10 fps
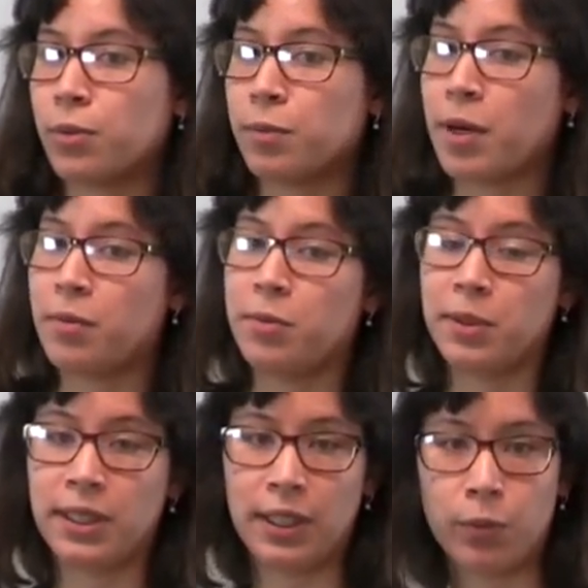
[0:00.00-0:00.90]
with
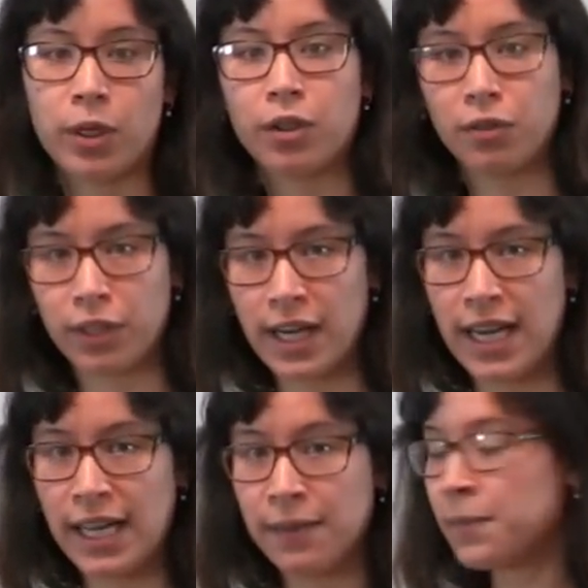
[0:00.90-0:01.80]
probability 1 over
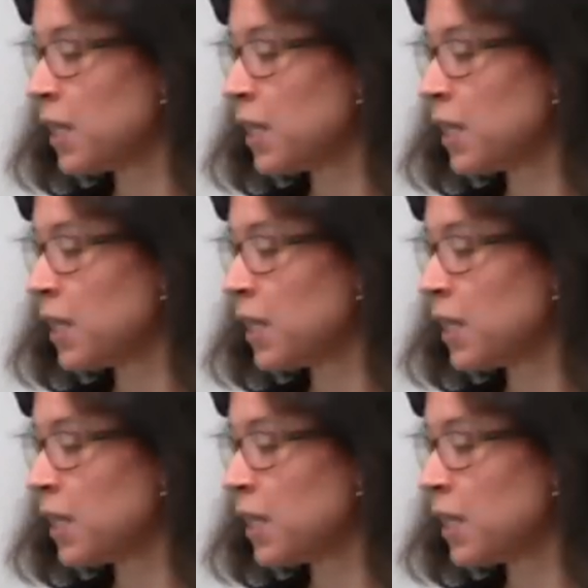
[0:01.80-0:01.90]
a.